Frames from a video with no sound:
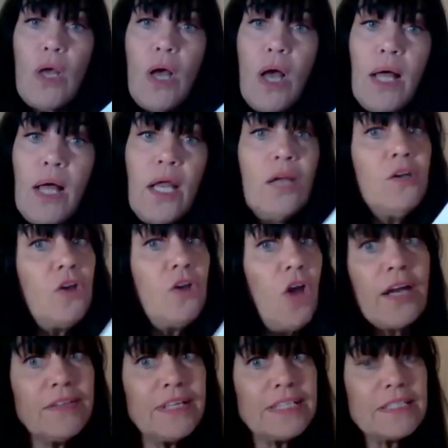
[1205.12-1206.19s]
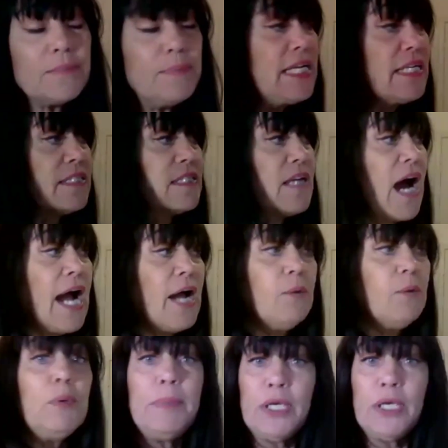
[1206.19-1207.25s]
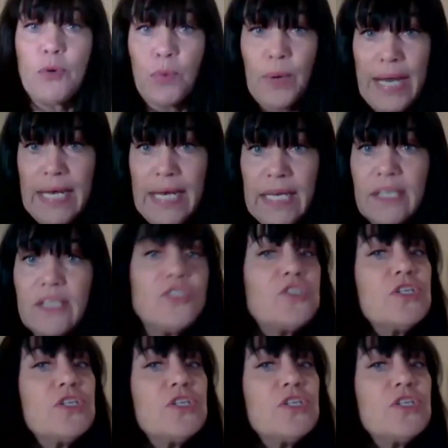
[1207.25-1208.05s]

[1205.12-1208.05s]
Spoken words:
a lot of this, because I will be grading